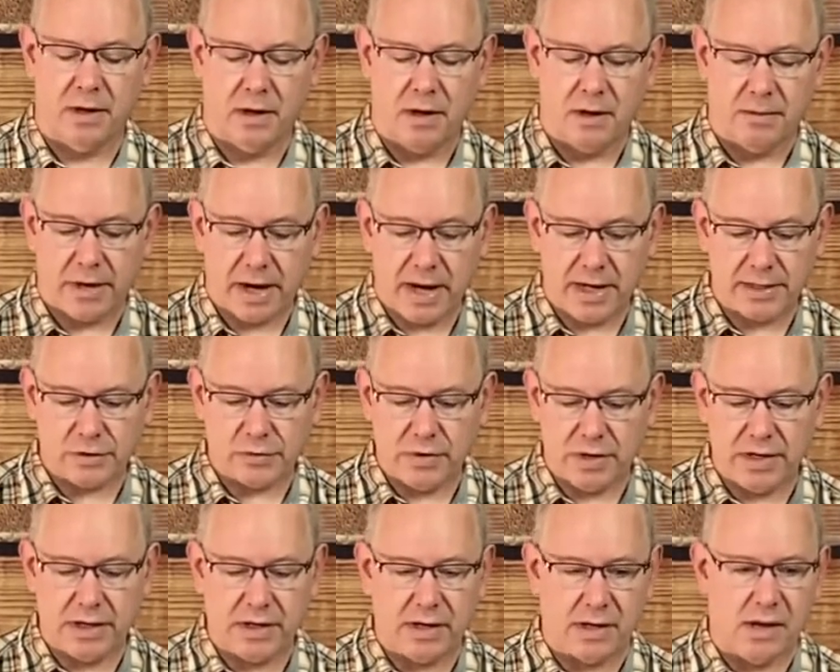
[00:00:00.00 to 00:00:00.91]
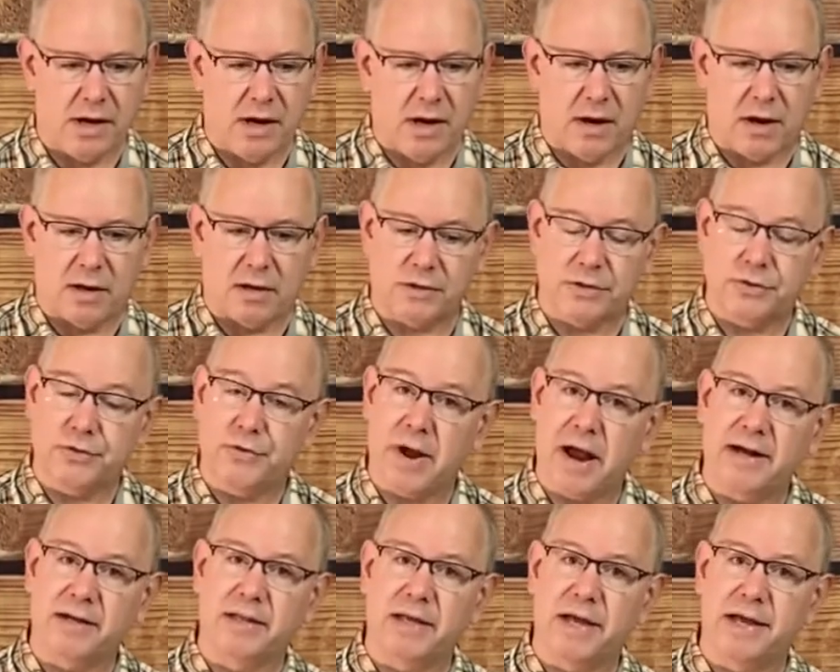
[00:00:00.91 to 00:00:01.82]
But as we
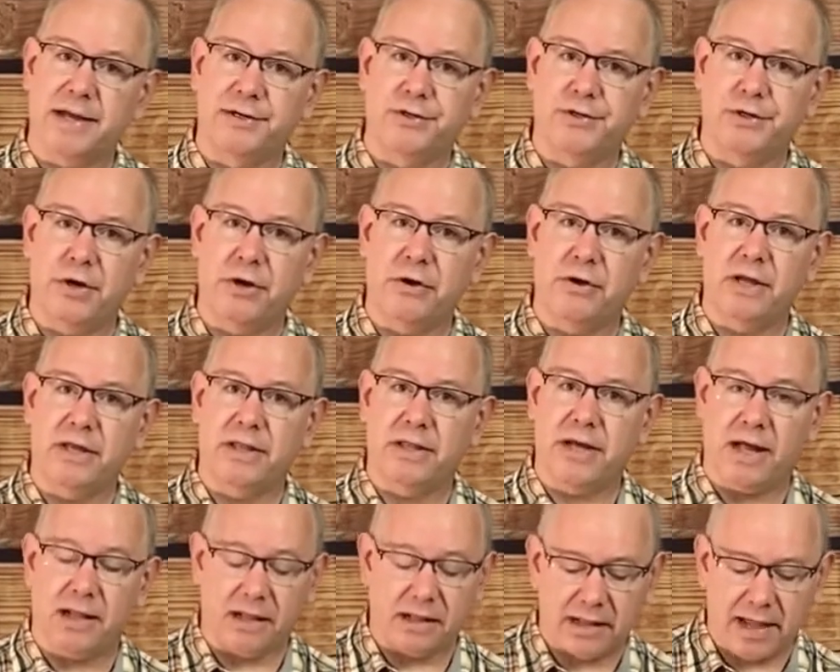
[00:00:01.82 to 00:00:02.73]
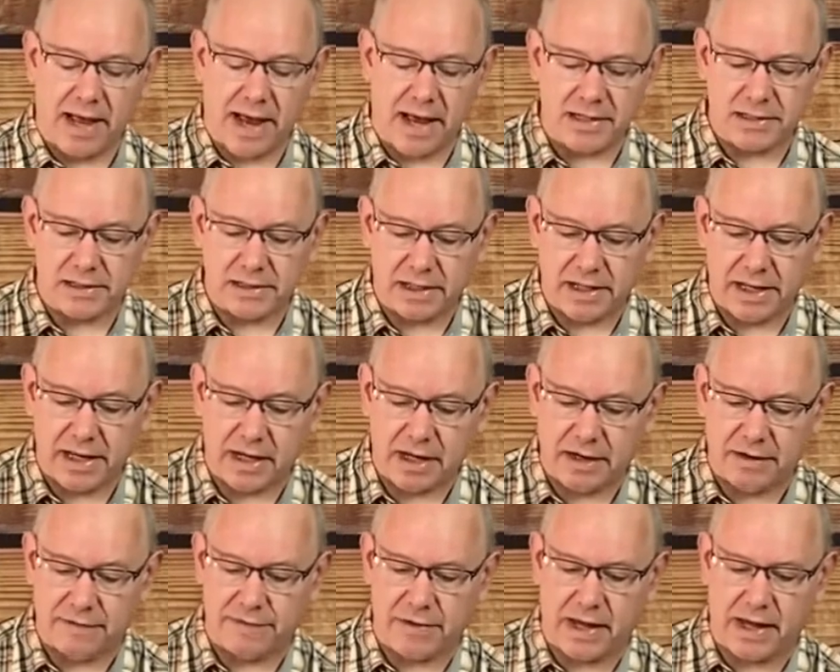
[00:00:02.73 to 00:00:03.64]
track that journey, that last leg
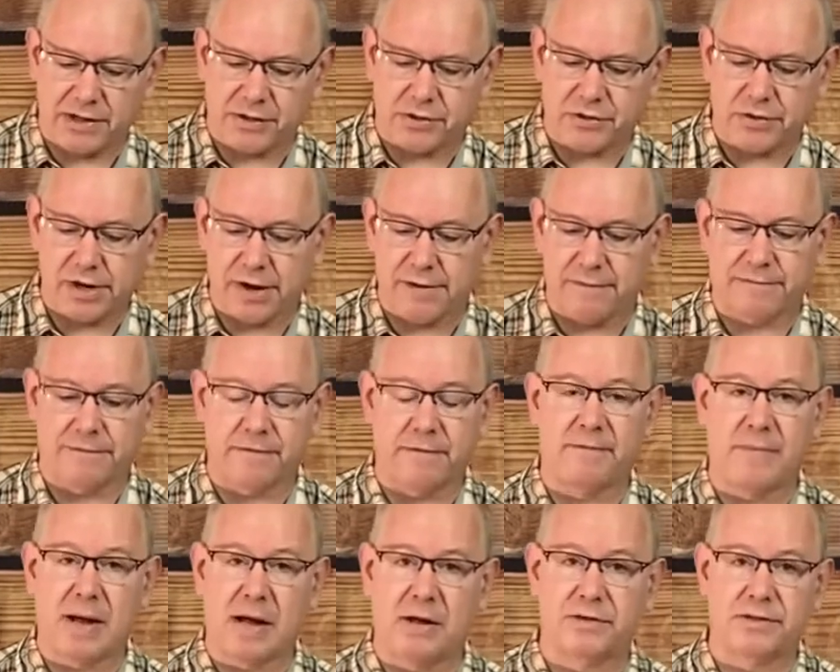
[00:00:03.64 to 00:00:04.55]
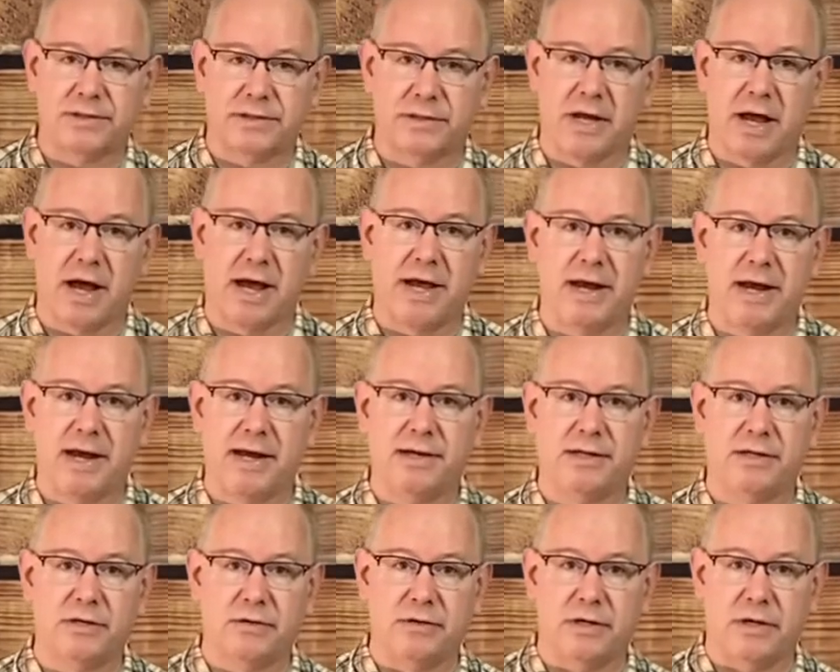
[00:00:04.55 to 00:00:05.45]
of that trip from Mount Sinai
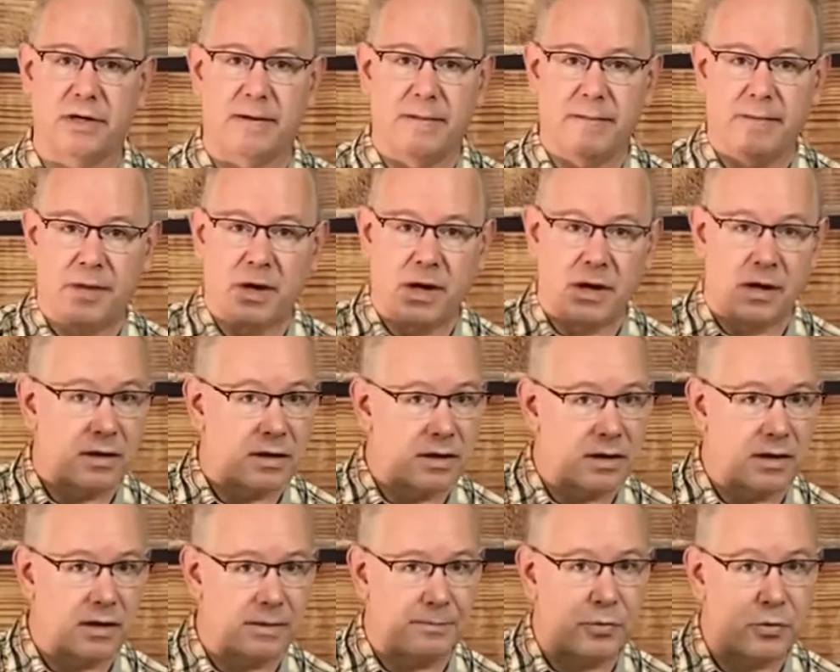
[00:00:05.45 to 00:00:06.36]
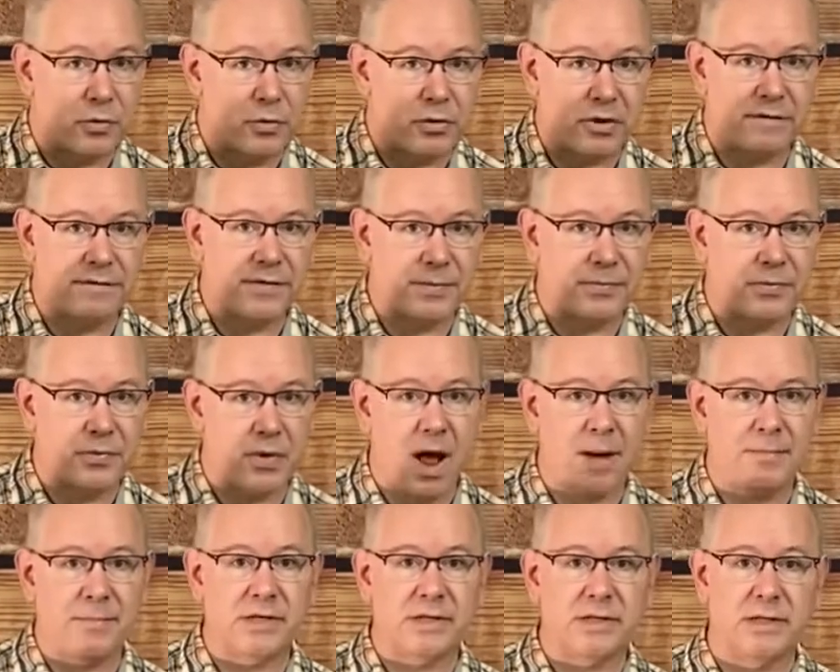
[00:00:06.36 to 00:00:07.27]
to the border of the
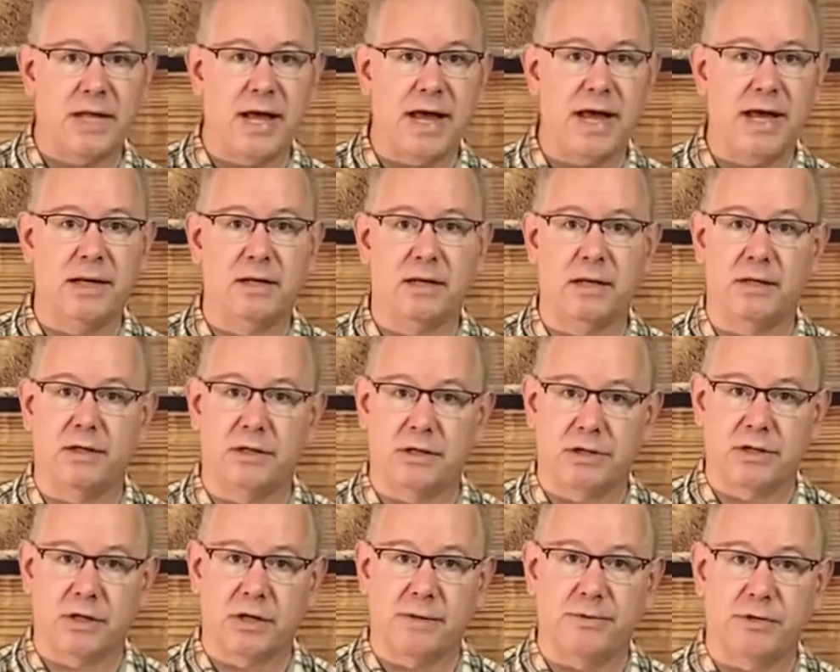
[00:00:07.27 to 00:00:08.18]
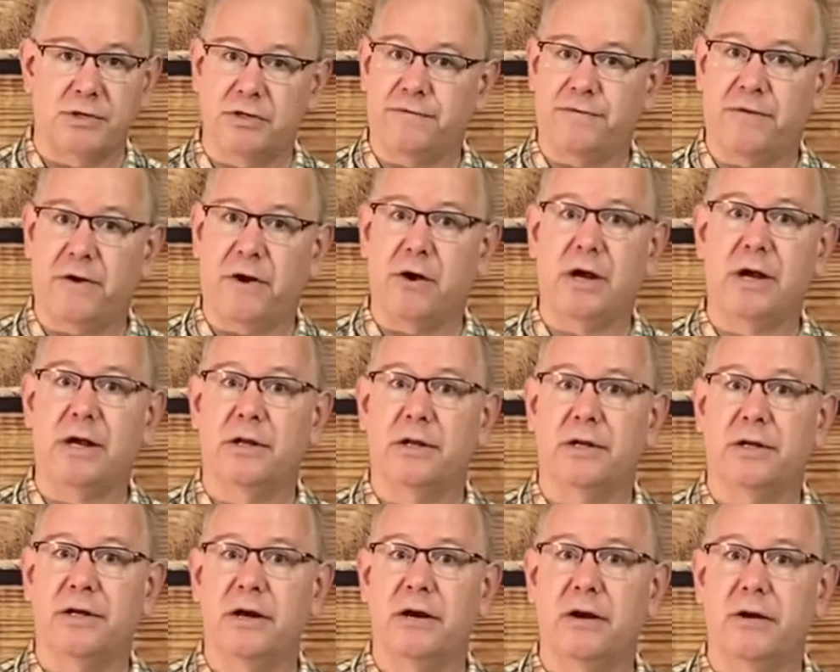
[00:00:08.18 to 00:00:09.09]
promised land, the scripture is very
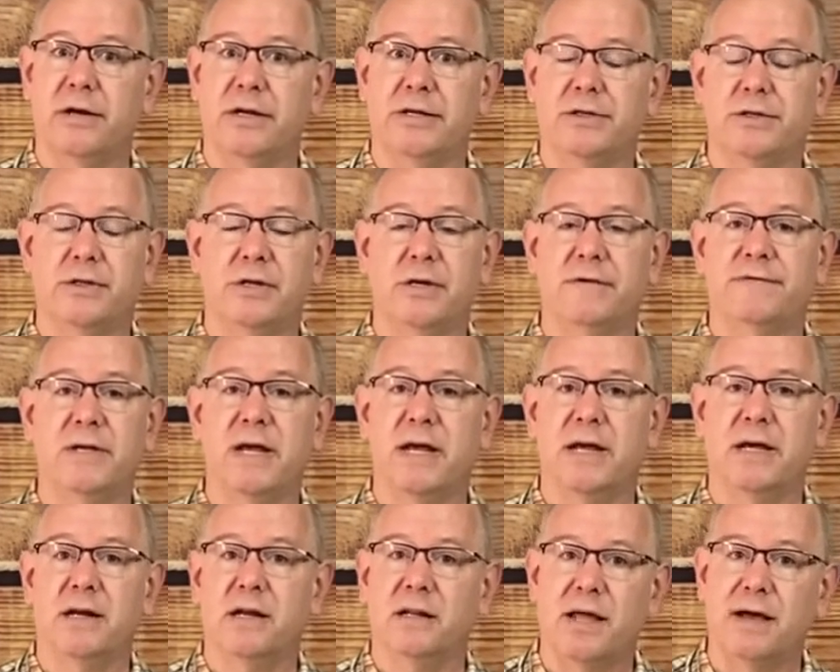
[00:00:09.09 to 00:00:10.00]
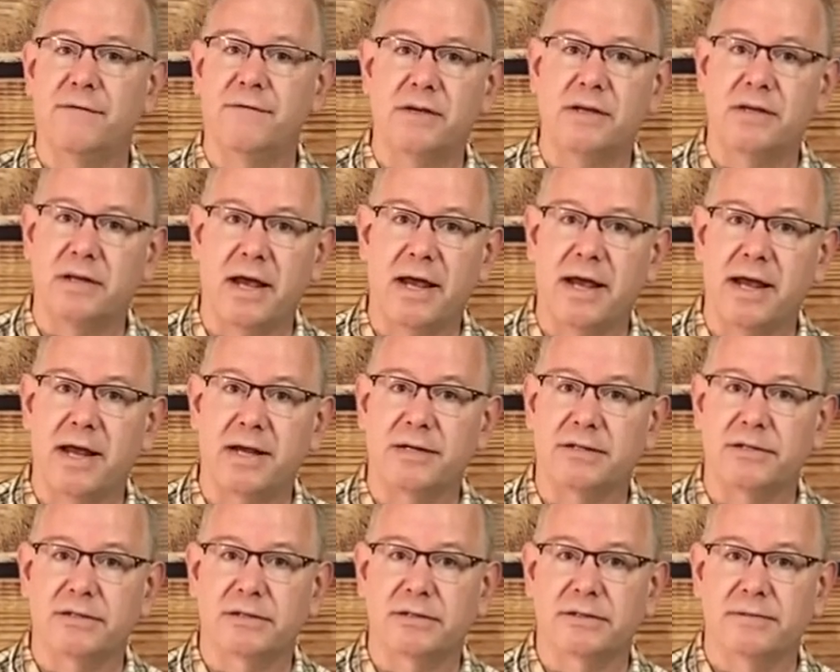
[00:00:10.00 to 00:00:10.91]
clear. It should have taken 11
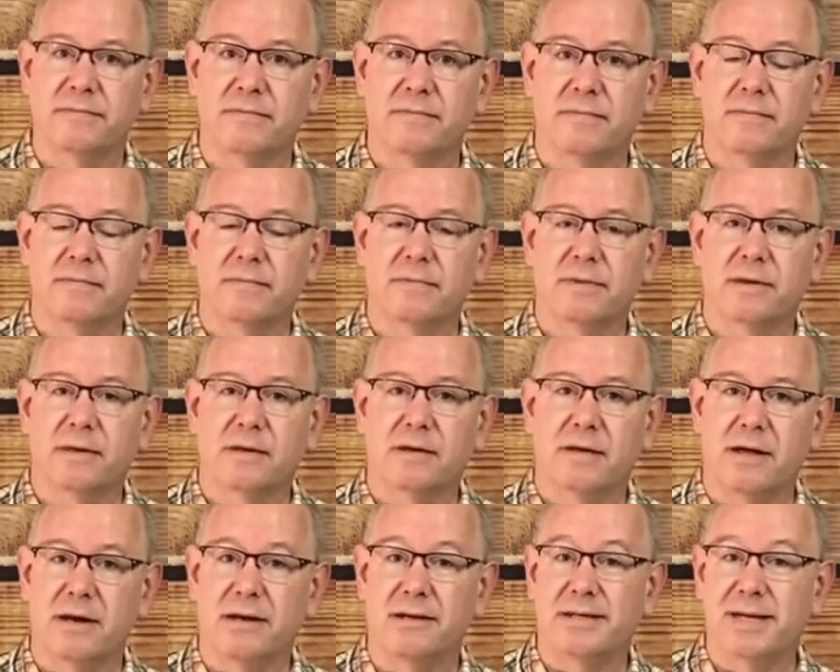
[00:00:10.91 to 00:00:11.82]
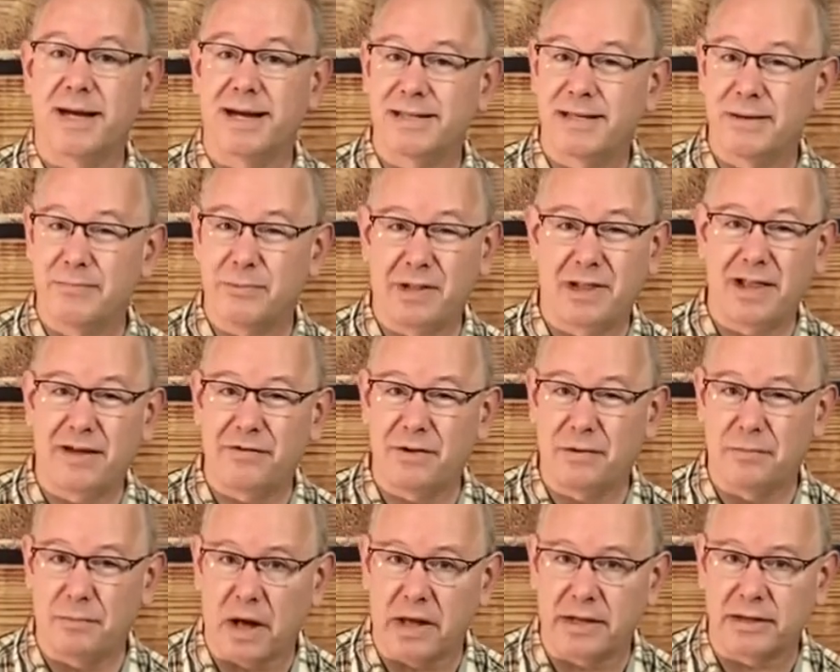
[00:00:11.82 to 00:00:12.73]
days, and it takes them
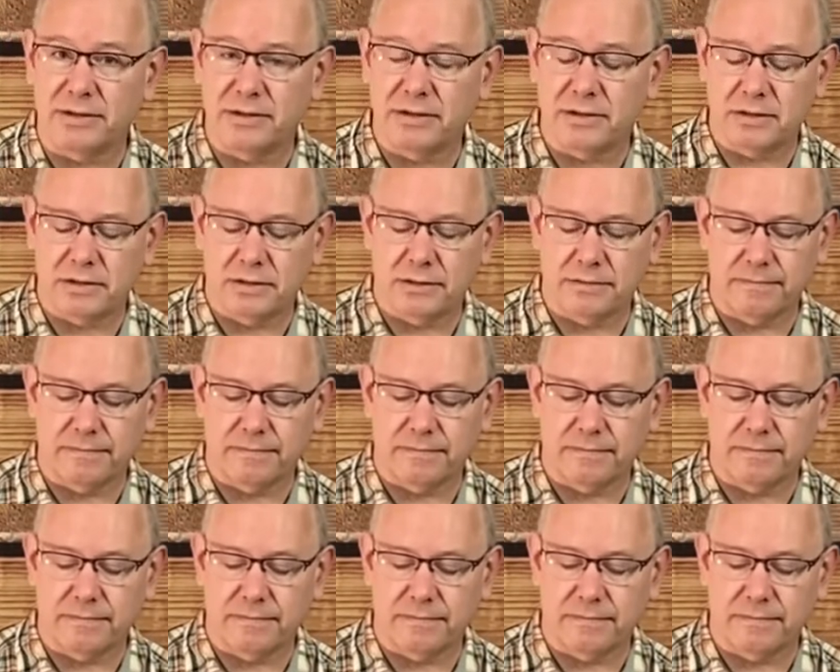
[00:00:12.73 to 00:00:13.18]
11 months.